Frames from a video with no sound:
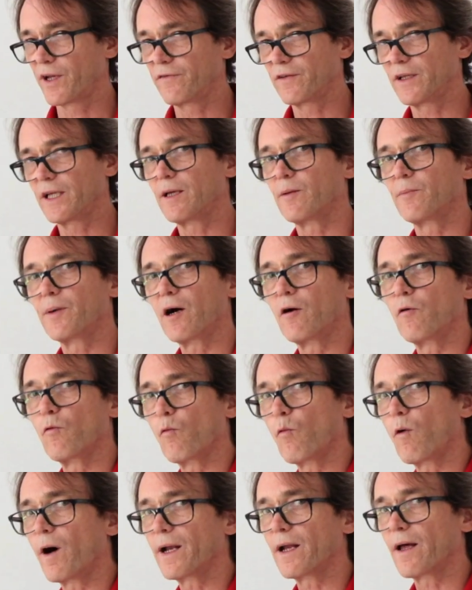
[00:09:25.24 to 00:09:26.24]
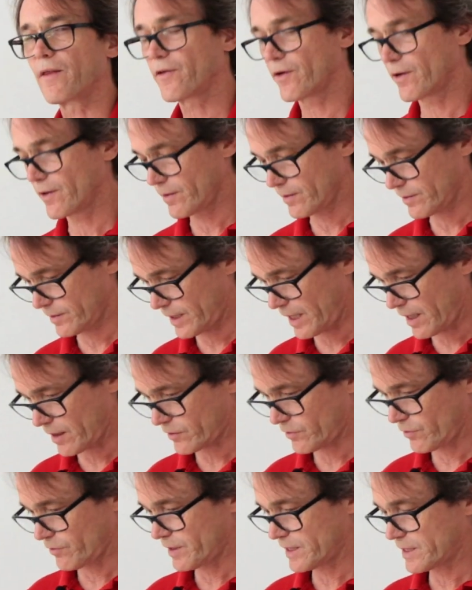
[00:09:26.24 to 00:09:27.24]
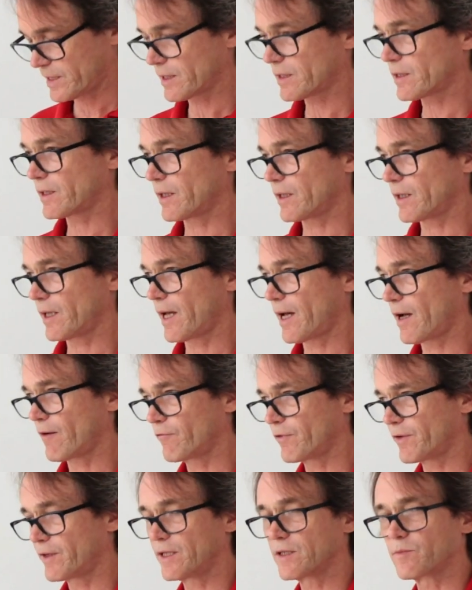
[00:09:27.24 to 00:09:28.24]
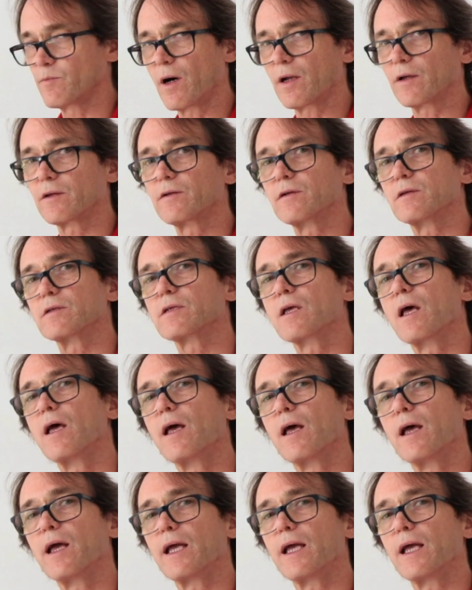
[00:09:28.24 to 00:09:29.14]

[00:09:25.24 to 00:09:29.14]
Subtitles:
briefly about one other characteristic that they have with these monitors.